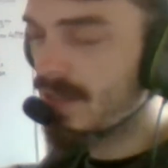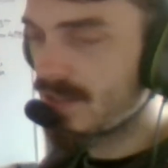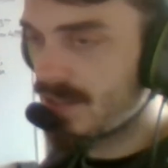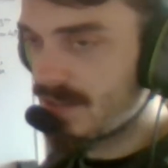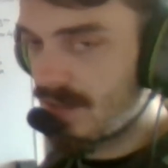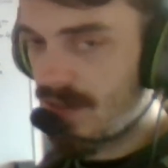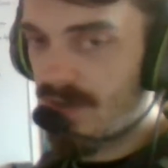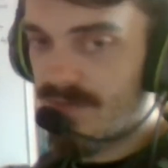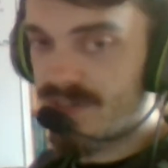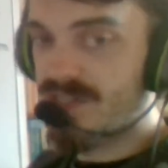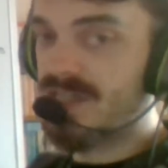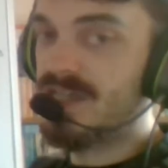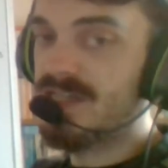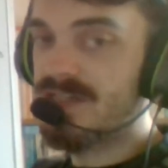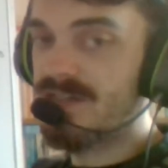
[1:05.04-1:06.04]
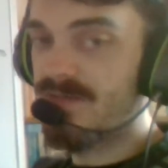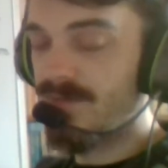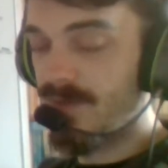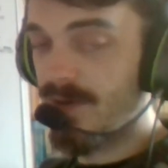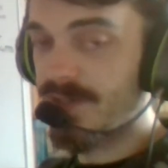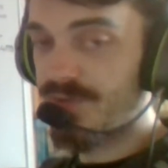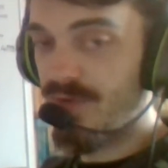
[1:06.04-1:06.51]
start the season
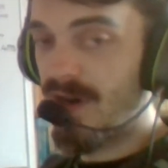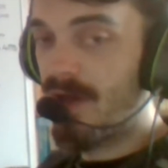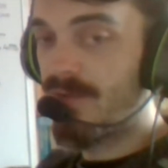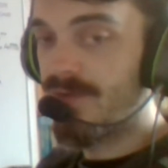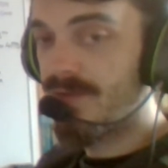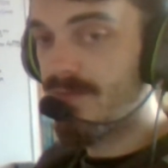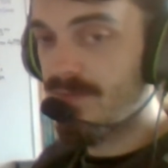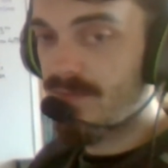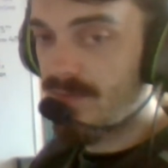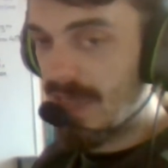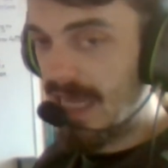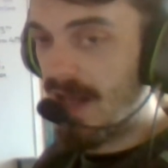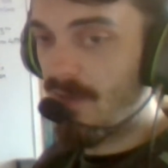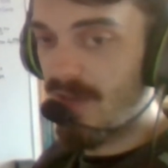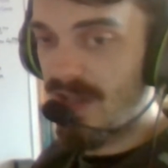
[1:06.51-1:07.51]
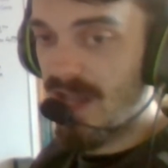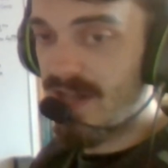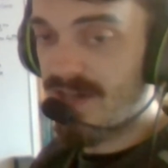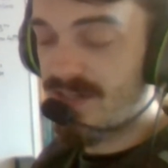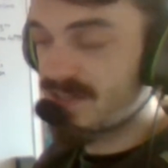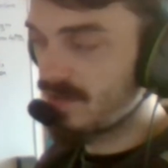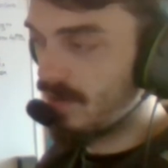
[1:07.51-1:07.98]
first round out the
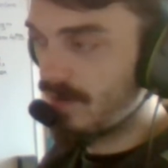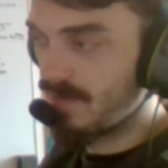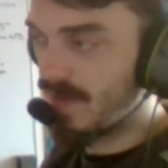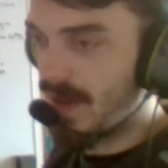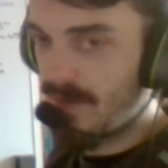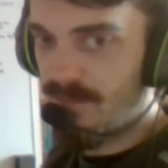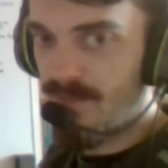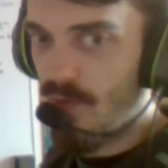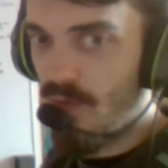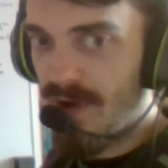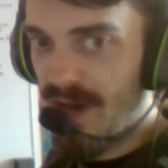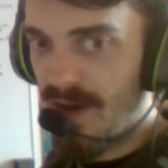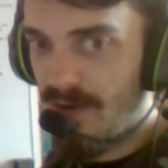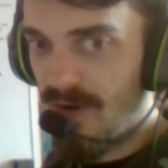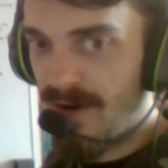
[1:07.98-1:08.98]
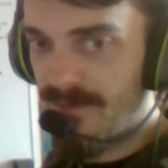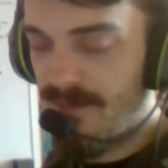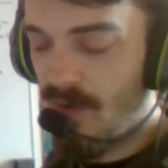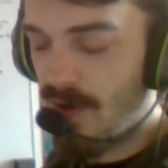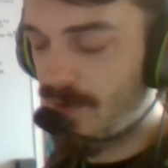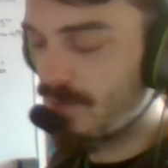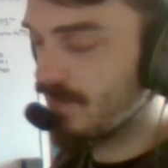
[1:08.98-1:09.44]
gates like they're already in a grand
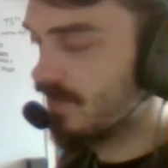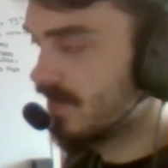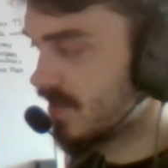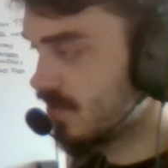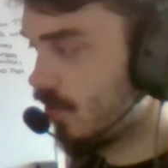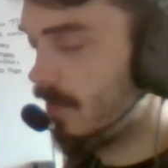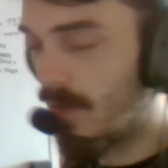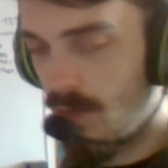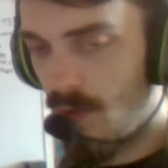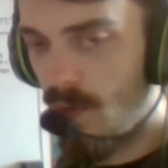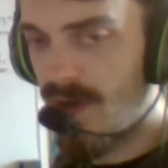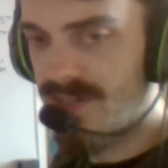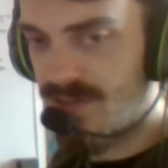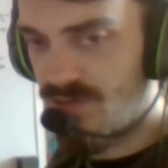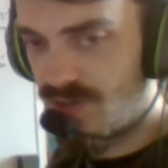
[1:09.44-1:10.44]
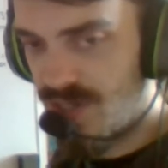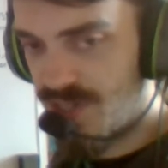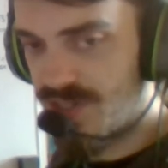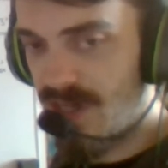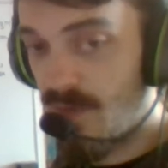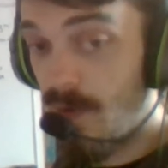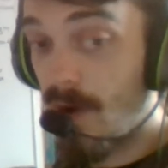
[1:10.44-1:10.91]
final. The Storm are always a
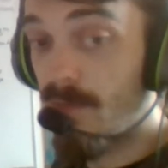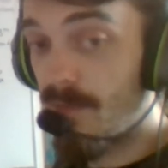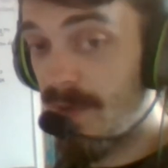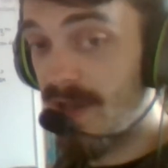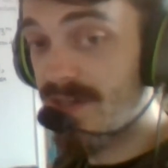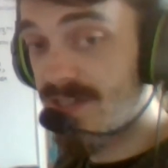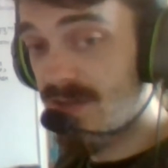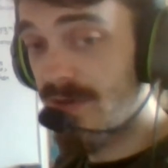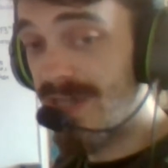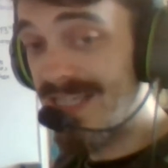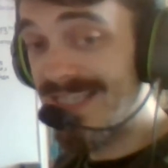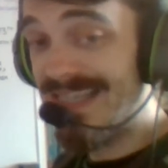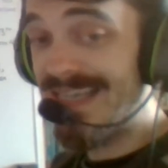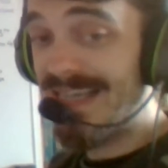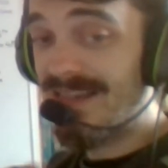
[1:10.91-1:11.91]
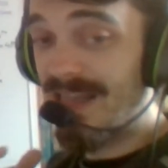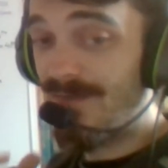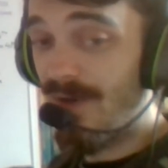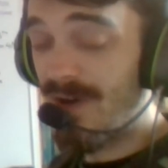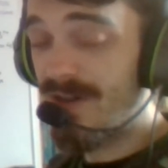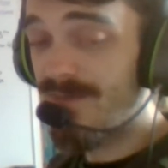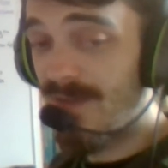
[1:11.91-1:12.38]
traditionally well prepared side. They've
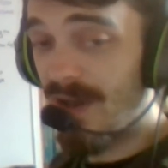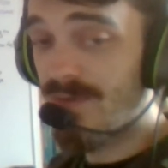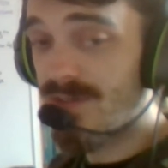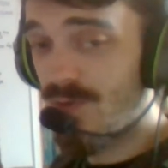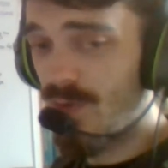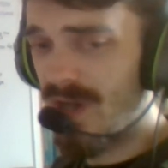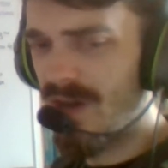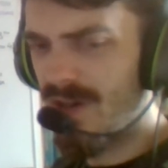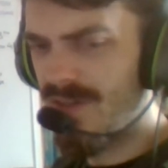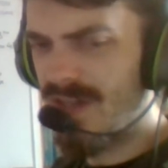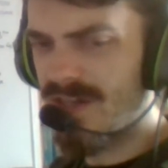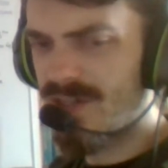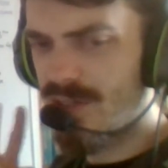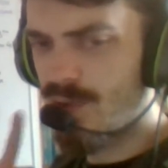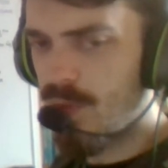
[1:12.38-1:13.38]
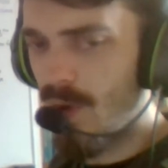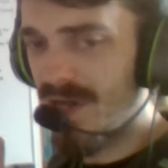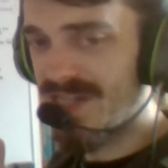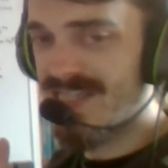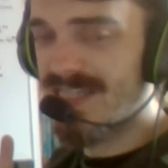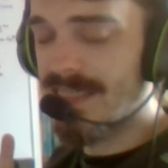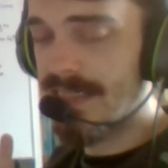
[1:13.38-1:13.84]
only failed to win, I think,
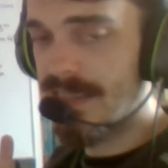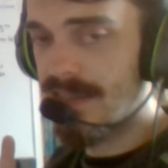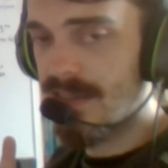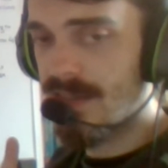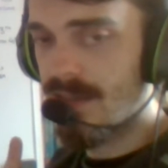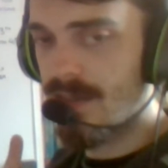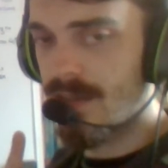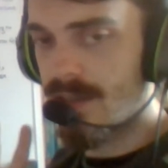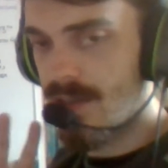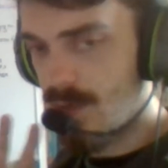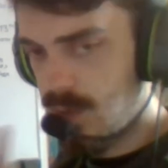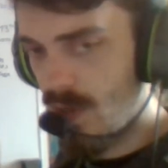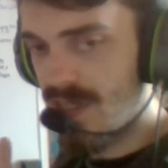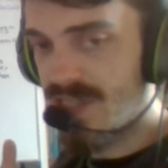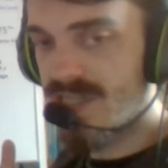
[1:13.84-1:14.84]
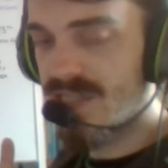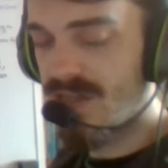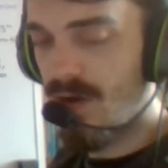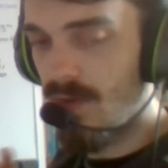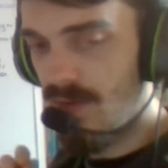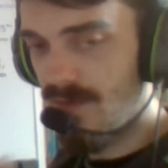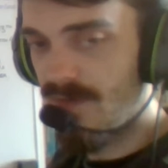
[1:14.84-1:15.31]
twice, twice
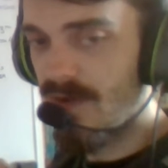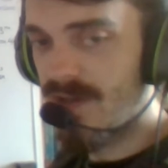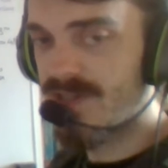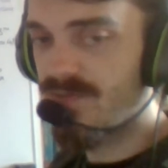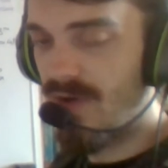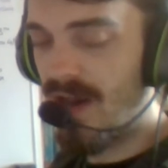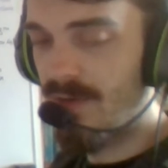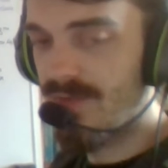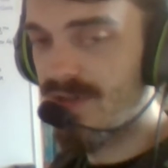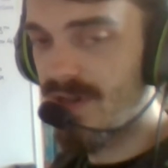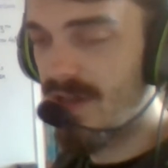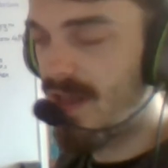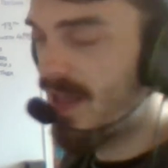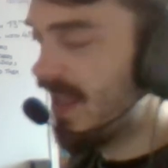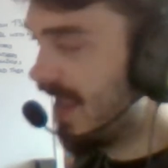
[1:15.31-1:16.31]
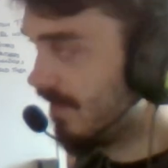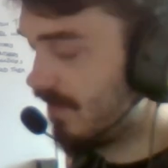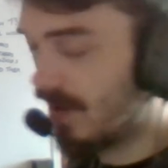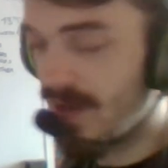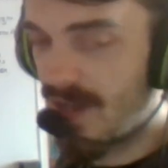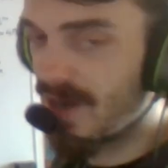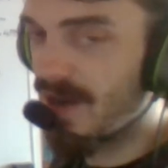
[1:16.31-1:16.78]
on the first round
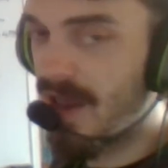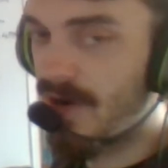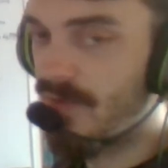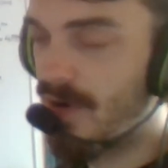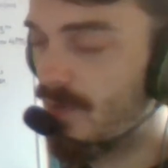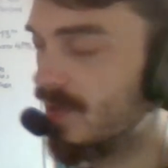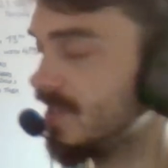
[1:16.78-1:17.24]
ever in NRL